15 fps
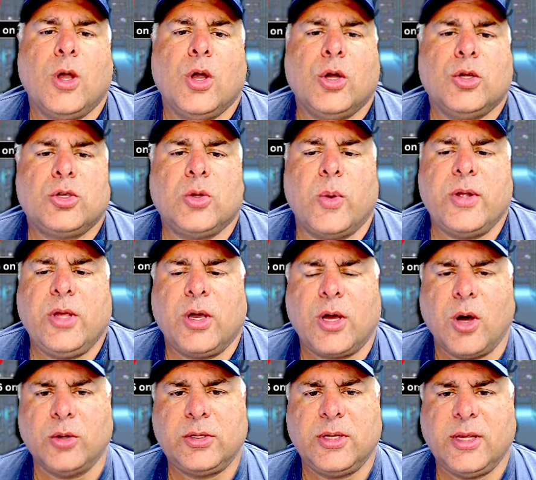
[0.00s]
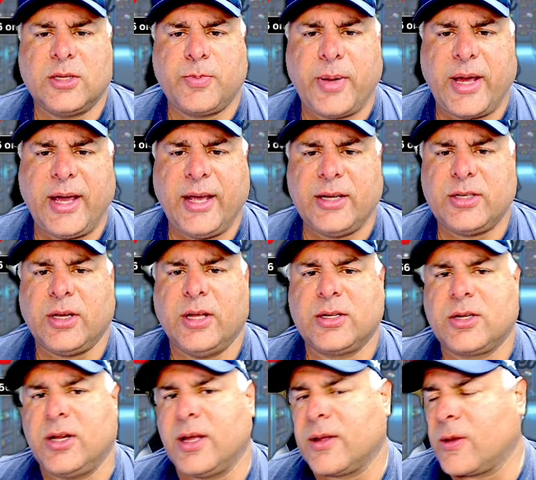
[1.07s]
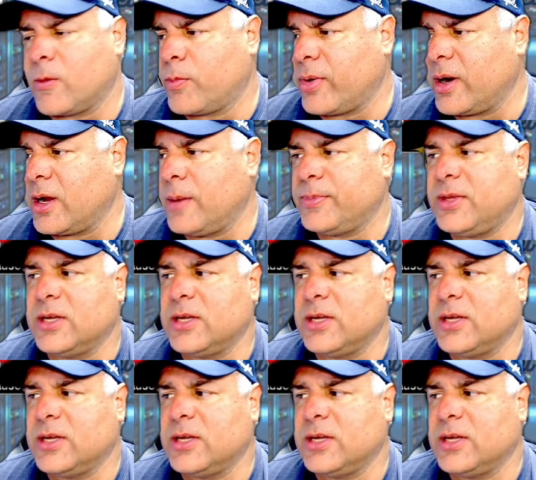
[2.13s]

So when you go to this page, it's going to bring up this